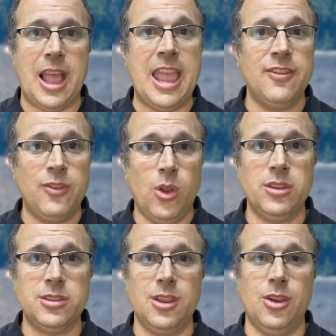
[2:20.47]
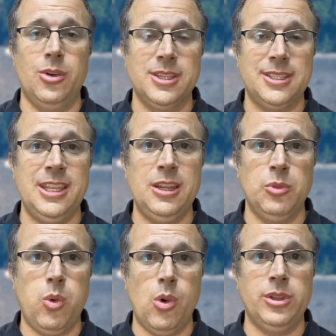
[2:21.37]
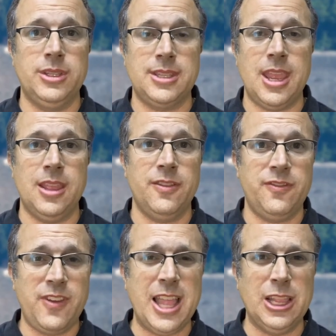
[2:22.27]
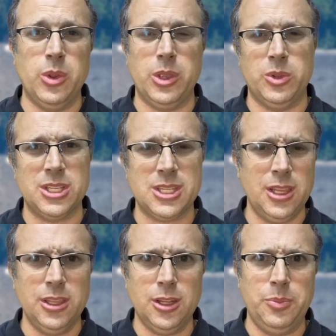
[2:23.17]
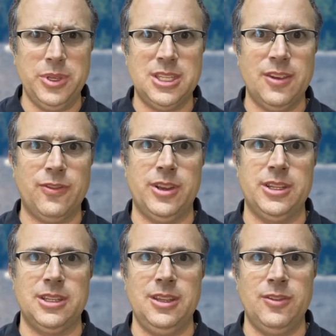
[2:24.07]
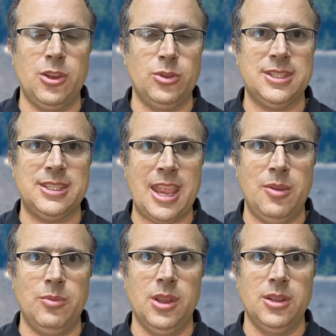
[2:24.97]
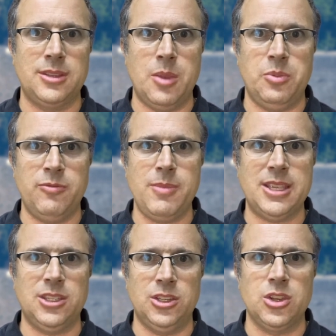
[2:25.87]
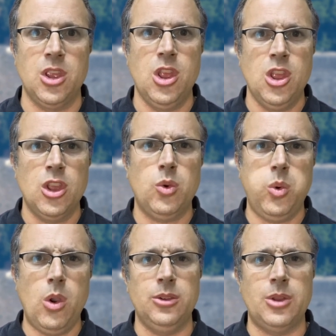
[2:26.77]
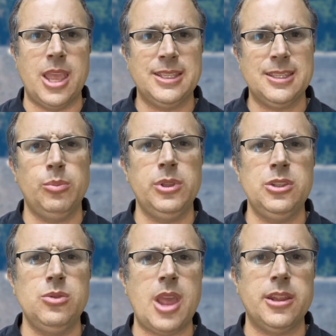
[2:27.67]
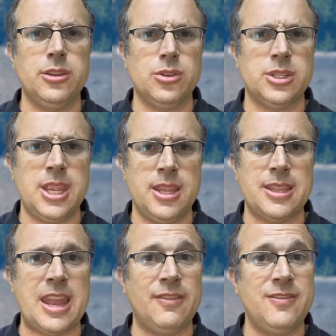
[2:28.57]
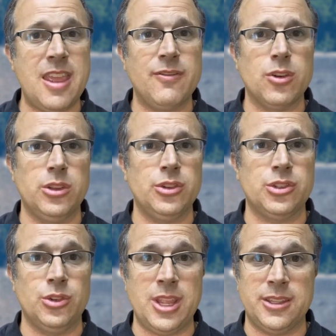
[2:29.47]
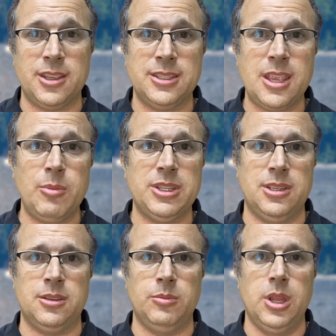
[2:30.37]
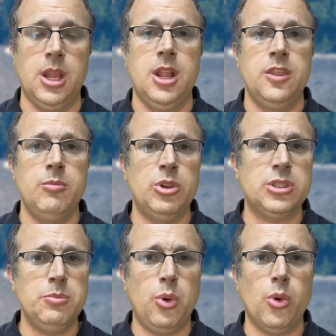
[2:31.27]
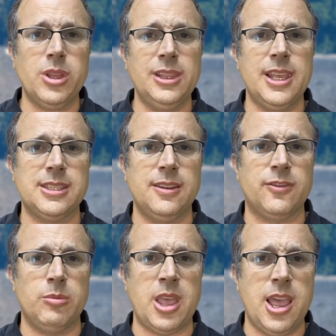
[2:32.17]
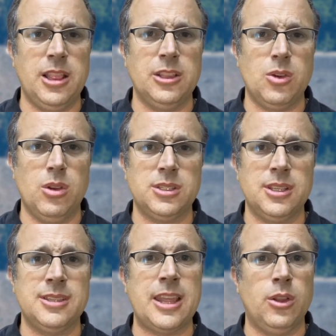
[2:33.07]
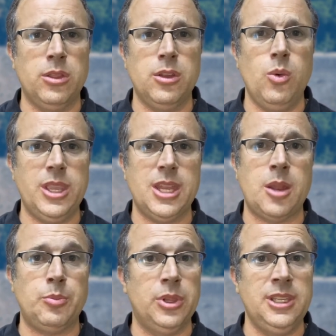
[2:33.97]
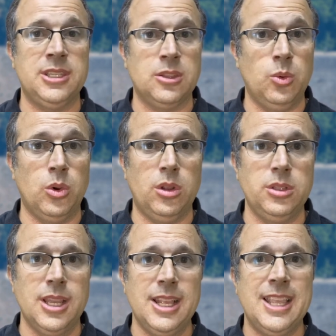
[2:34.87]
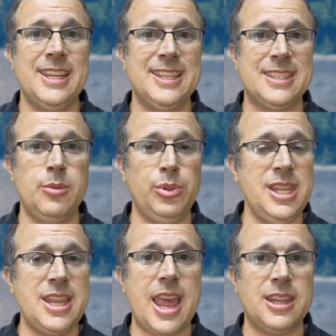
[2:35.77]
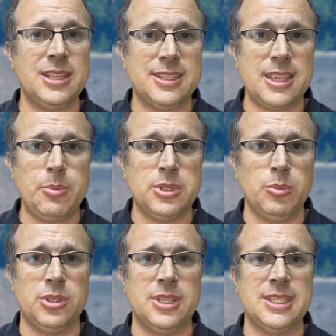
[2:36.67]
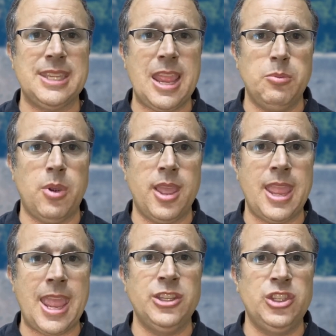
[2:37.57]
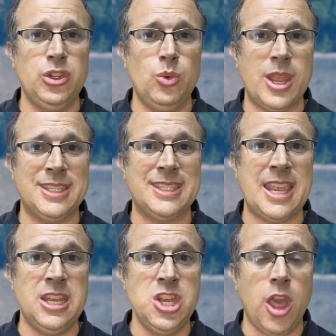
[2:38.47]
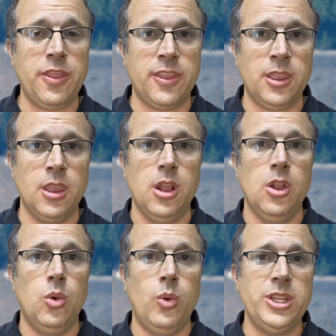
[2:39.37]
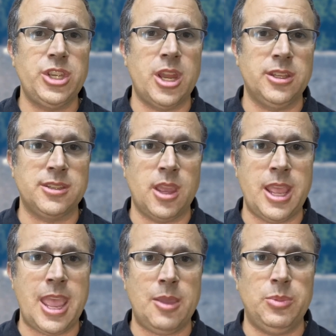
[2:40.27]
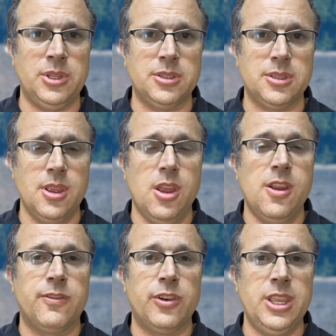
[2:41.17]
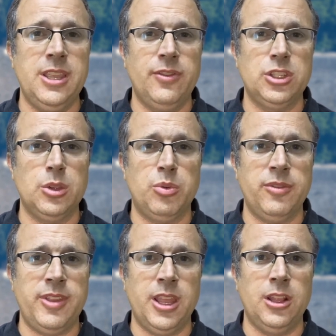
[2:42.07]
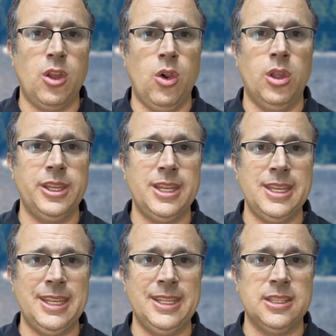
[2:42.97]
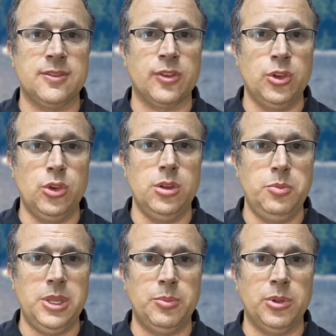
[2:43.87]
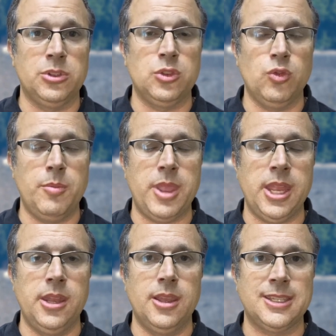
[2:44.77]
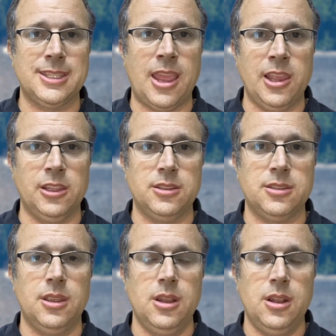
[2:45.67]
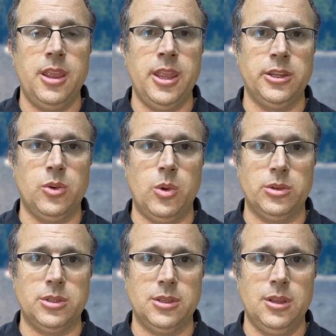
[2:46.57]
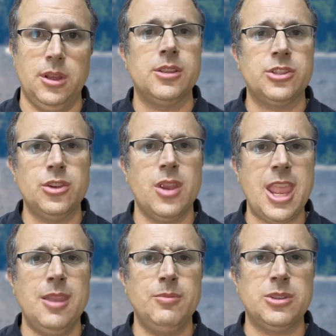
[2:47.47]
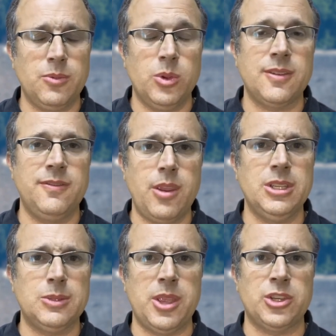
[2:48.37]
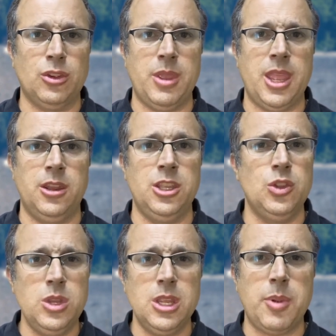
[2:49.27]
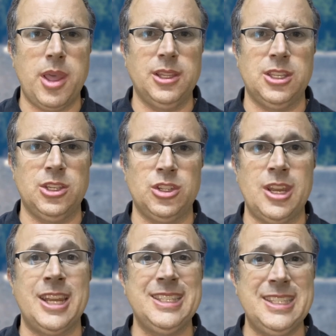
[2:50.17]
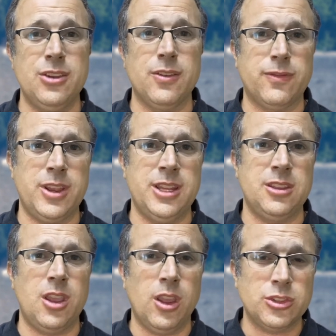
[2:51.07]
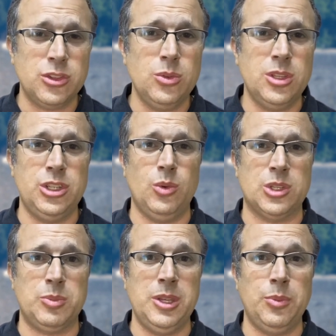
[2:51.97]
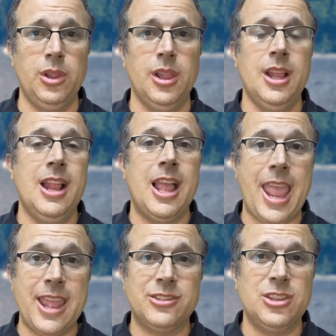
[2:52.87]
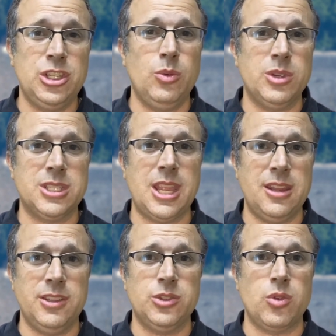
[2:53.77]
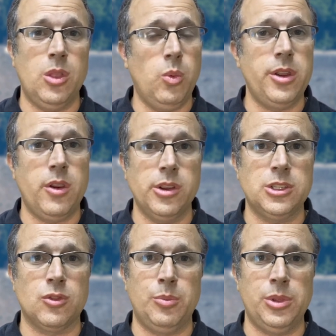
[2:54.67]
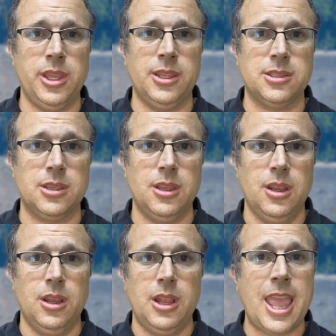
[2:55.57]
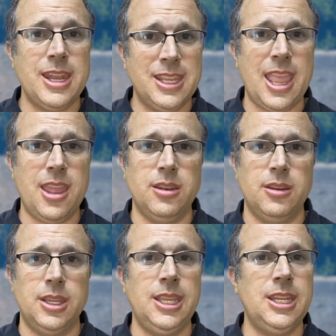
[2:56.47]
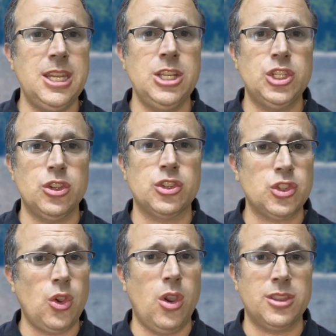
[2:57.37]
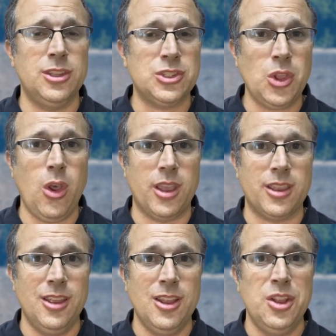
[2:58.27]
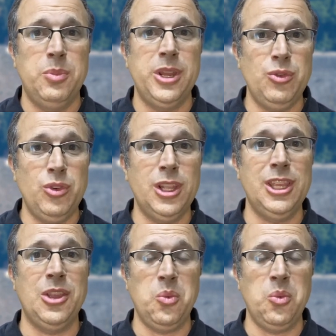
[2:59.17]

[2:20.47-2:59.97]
I have also seen him quoted saying the following, which is a little bit different, even though the same type of message. Quote, I simply do not understand and have never understood anti-Semitism. The most important lesson from the Holocaust is that although we cannot police the world, it is simply not acceptable to stand by and do and say nothing when genocide happens. For evil to prevail, all it needs is for good people to remain silent. End quote. Sir Ames was a very special man, a unique politician, and a dear friend to the Jewish people and to the Jewish state of Israel, one hard to replace. And again, he didn't just talk the talk, but he really